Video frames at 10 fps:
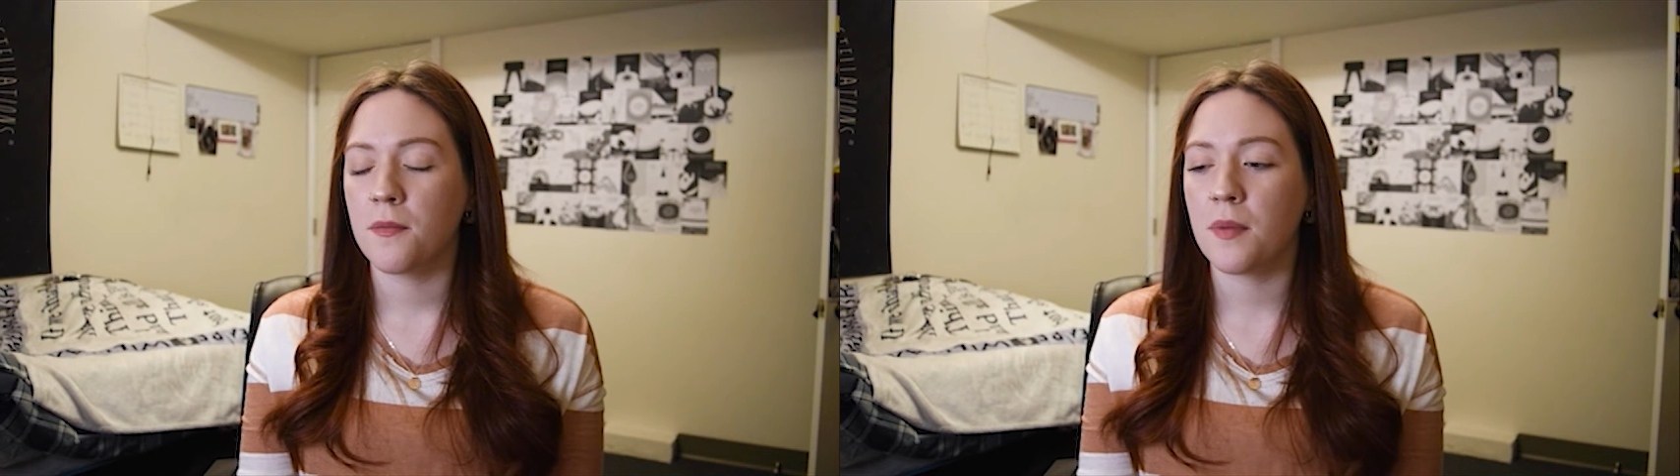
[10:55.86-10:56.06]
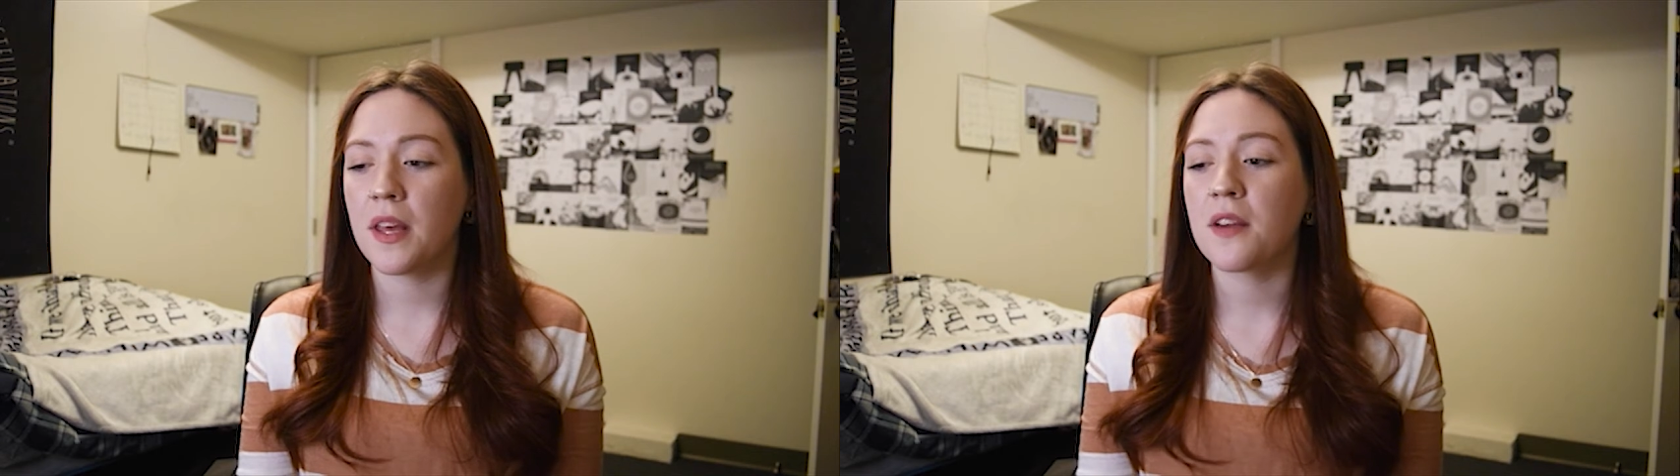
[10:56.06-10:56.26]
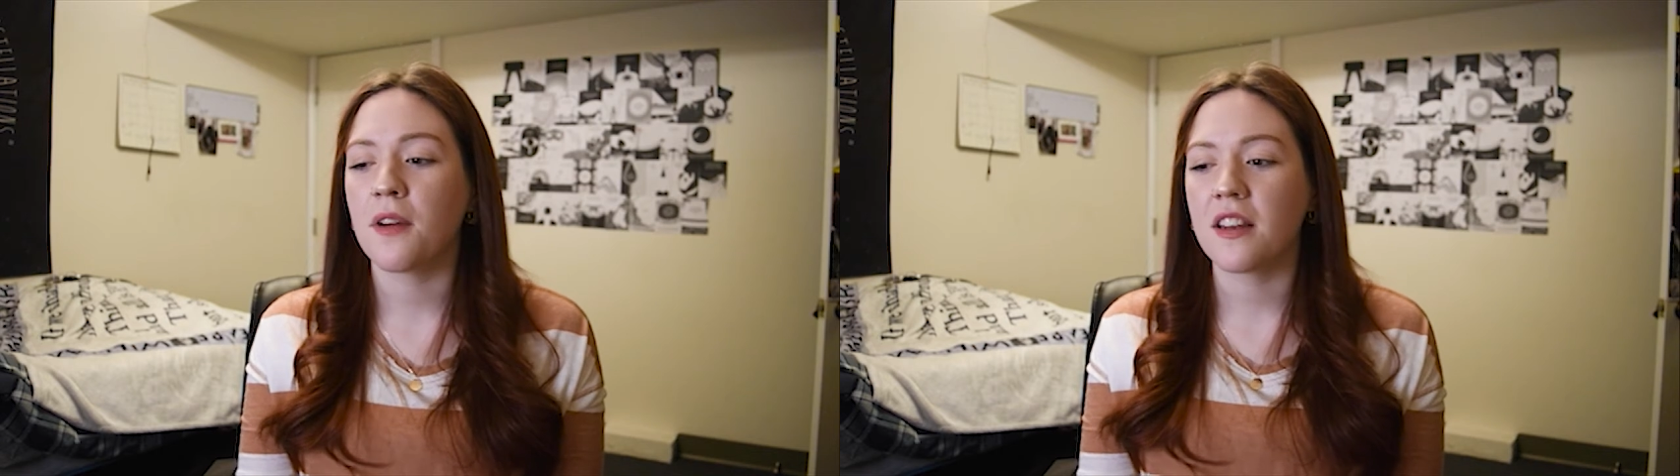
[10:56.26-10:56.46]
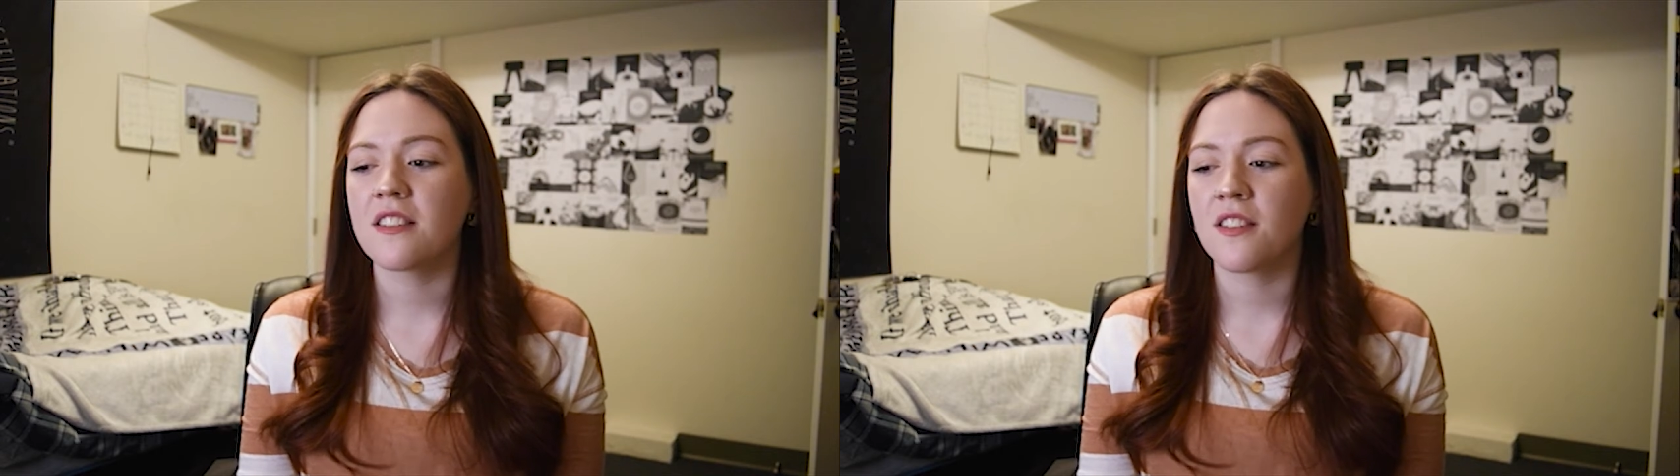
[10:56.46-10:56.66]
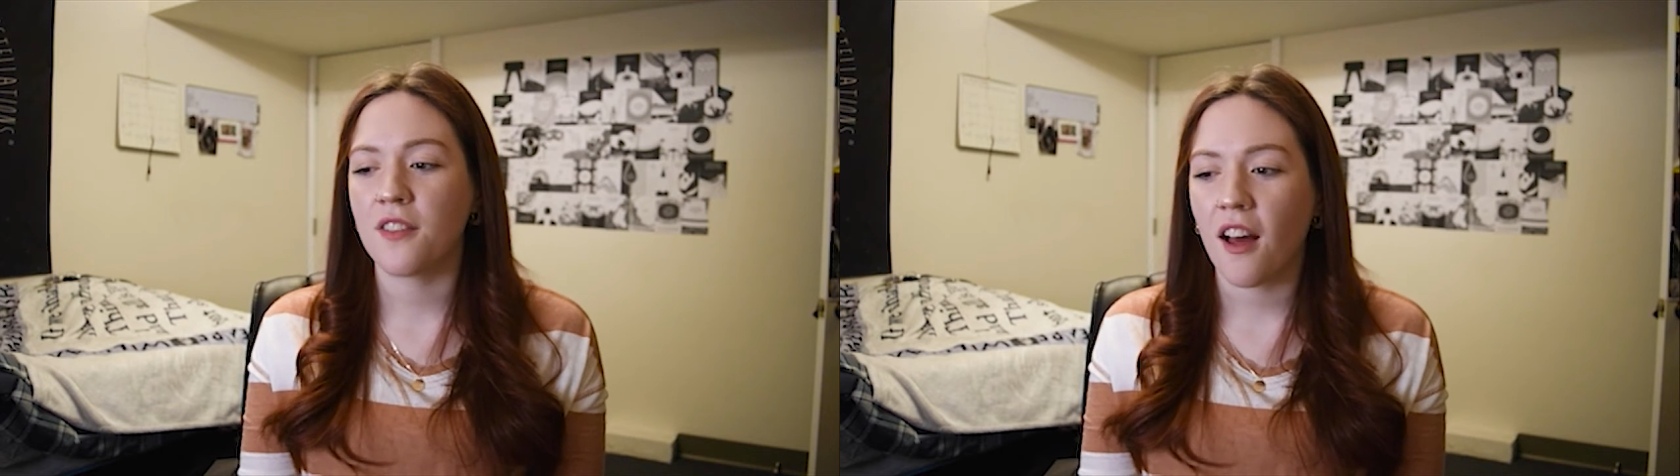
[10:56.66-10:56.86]
being ready
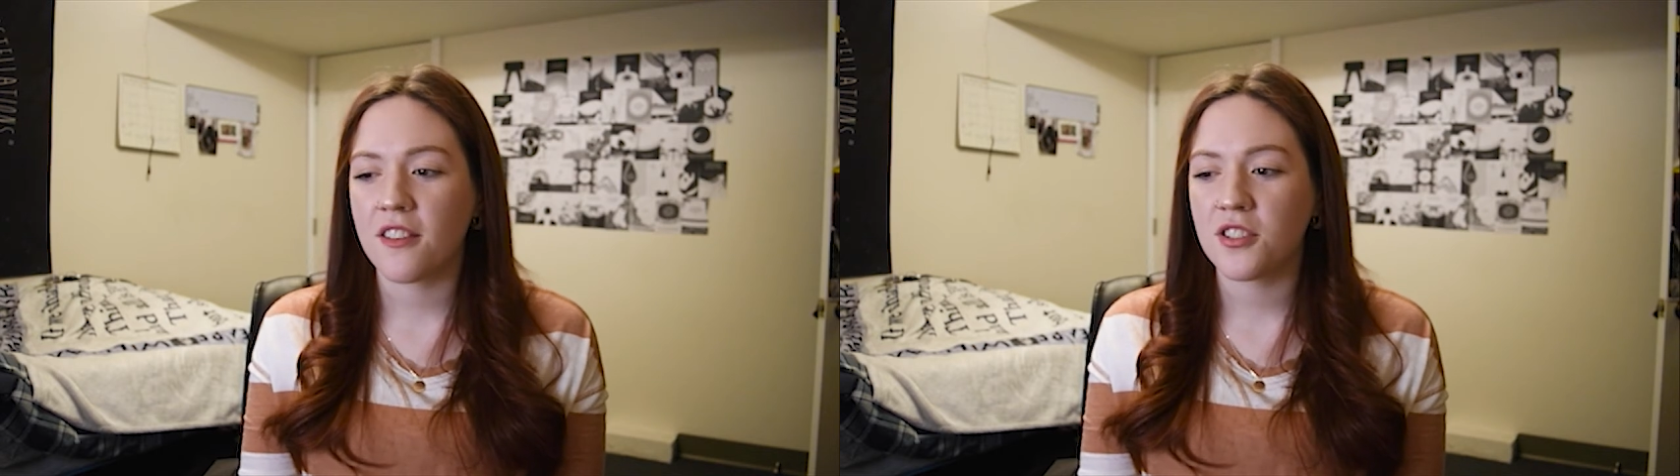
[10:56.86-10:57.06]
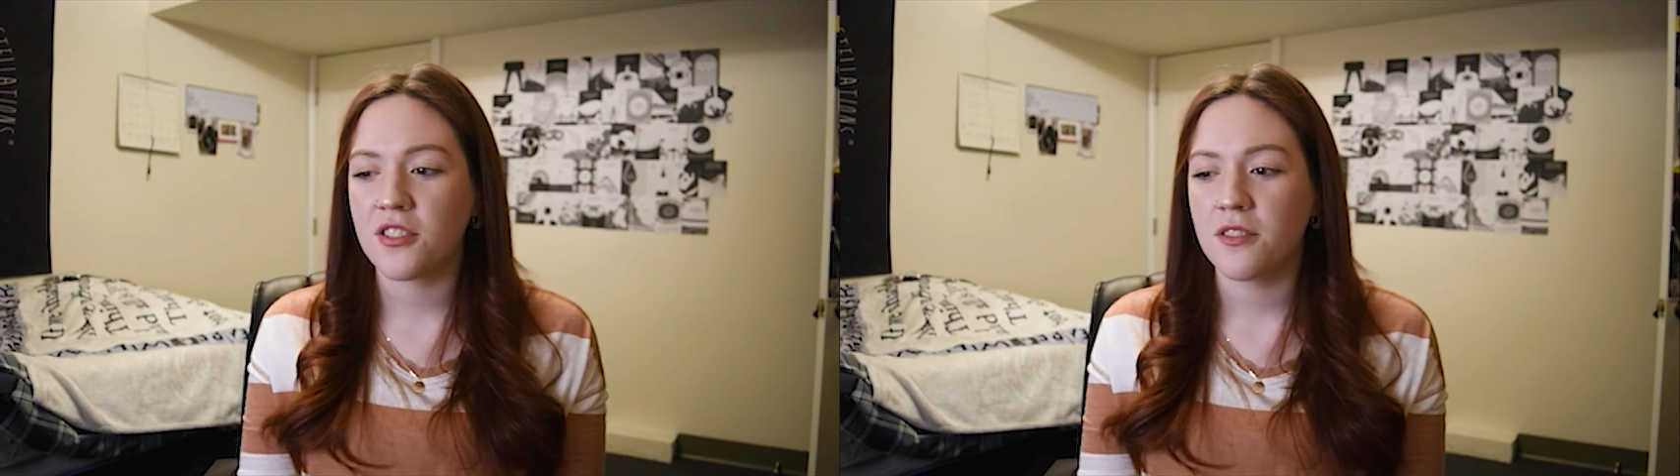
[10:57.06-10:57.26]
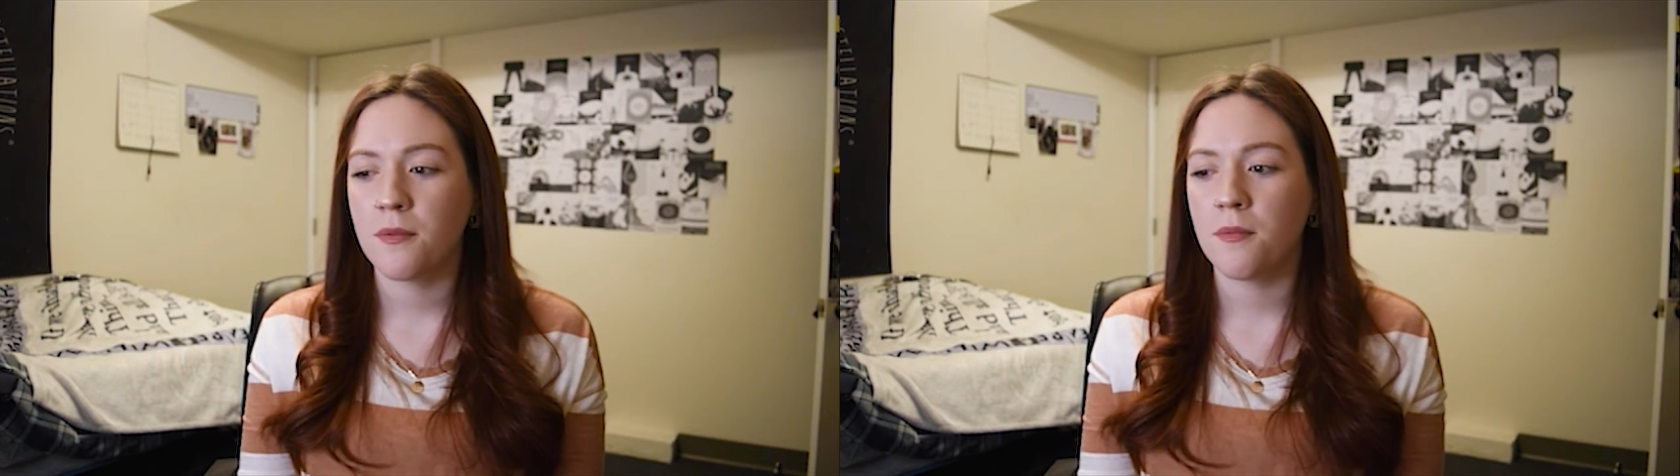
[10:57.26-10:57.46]
to launch